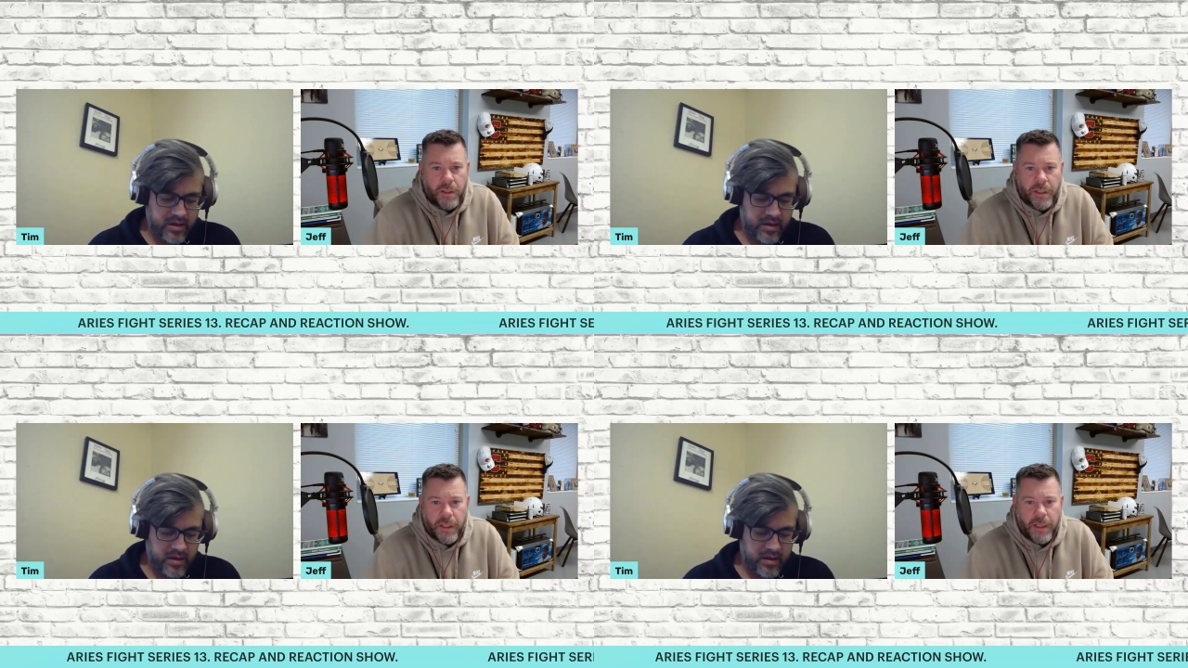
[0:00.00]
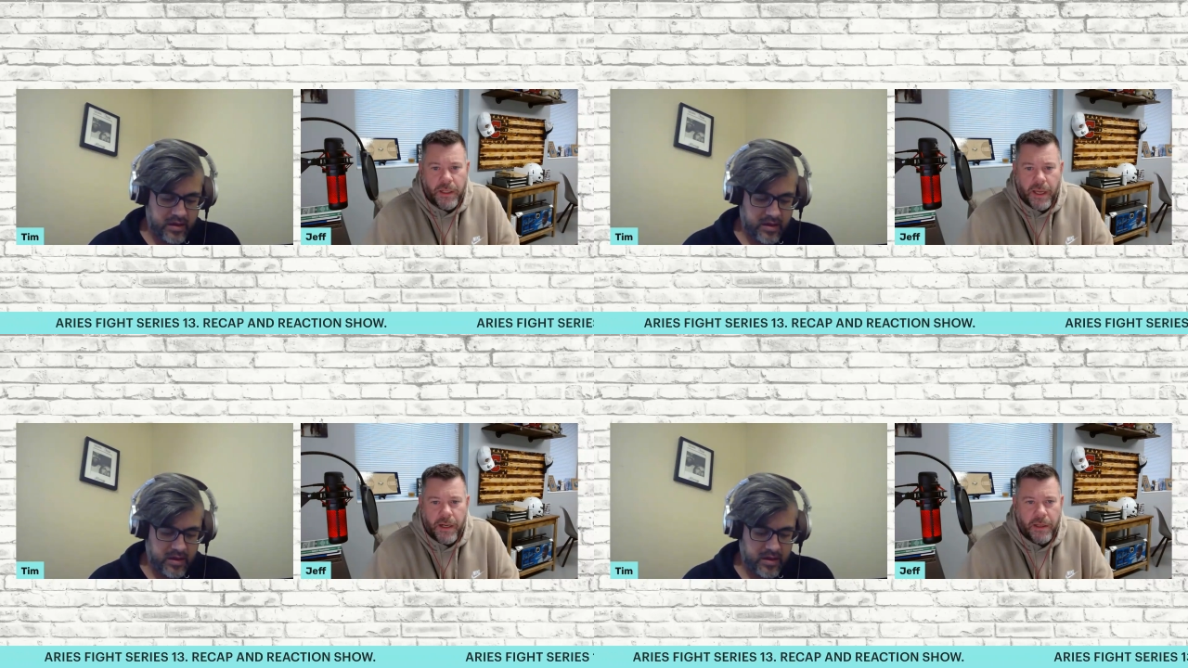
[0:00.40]
Speaker 1: And again,
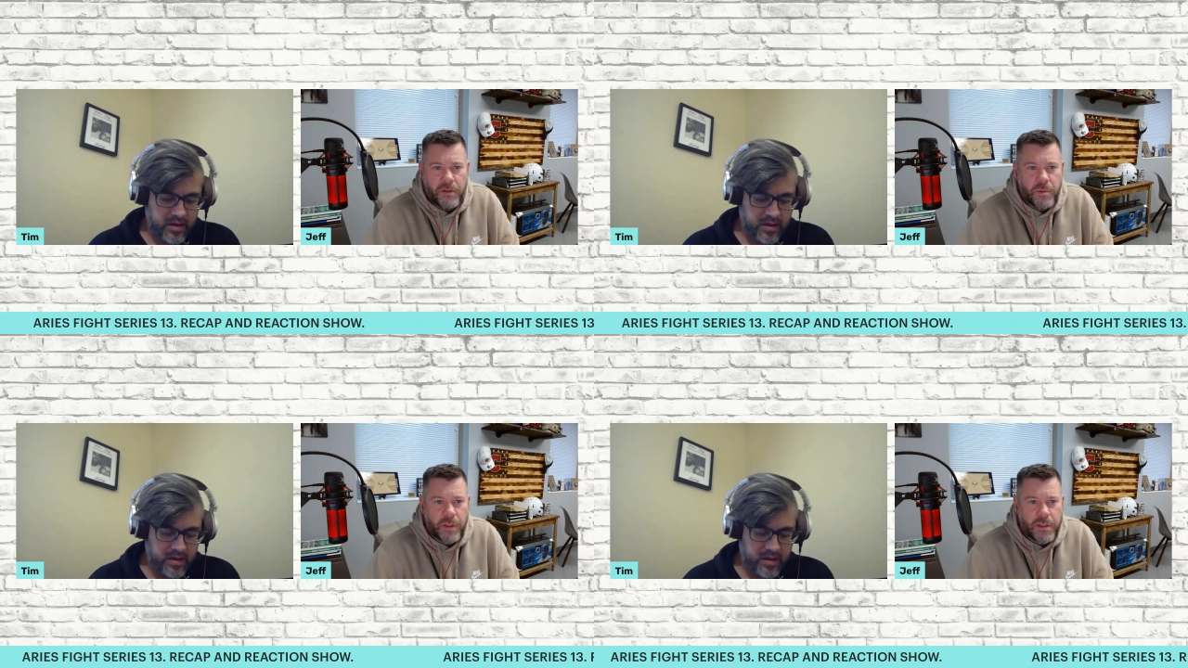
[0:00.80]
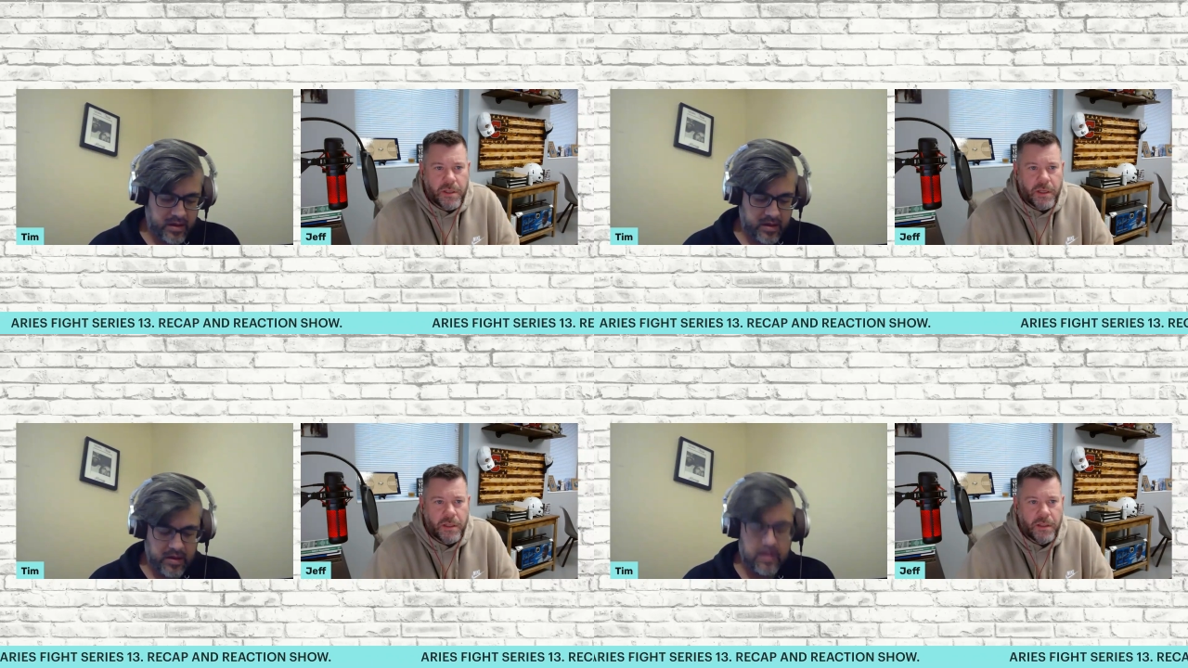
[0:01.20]
Hannah Ellswick is
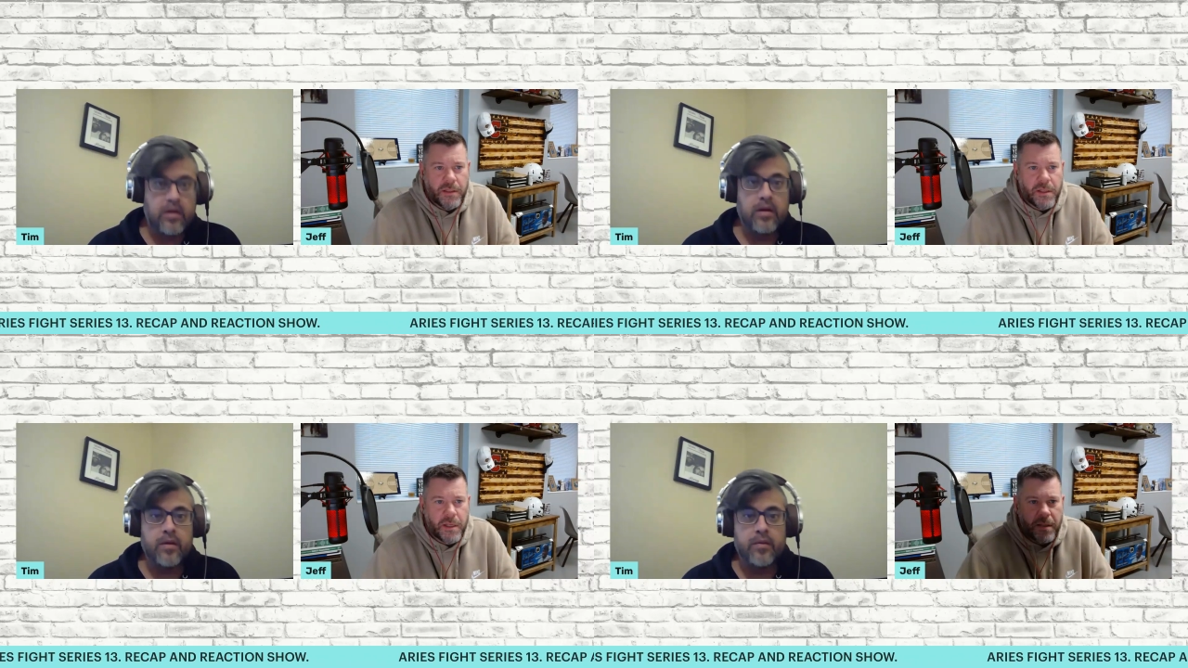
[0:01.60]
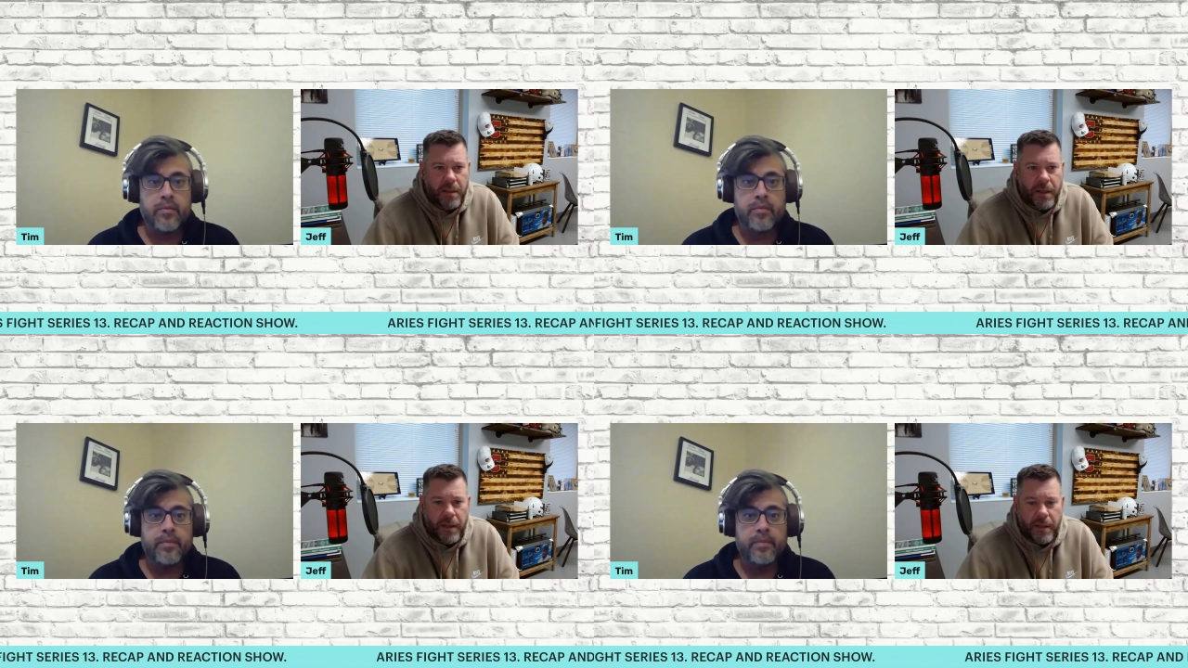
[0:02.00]
a is a
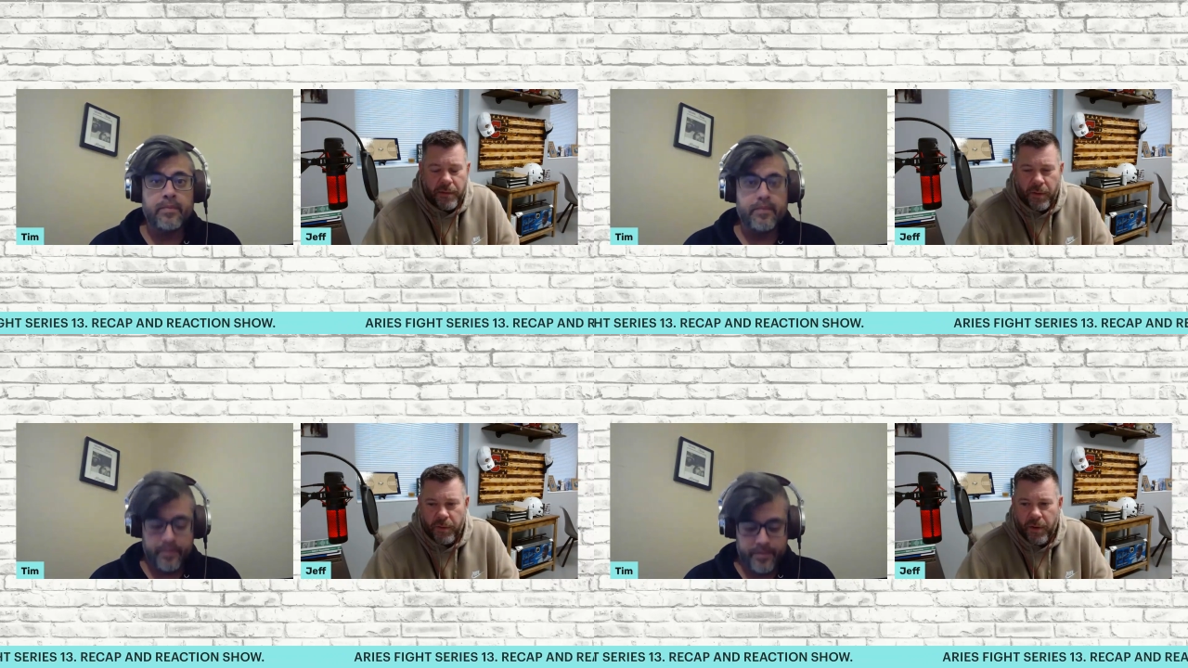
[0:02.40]
uh,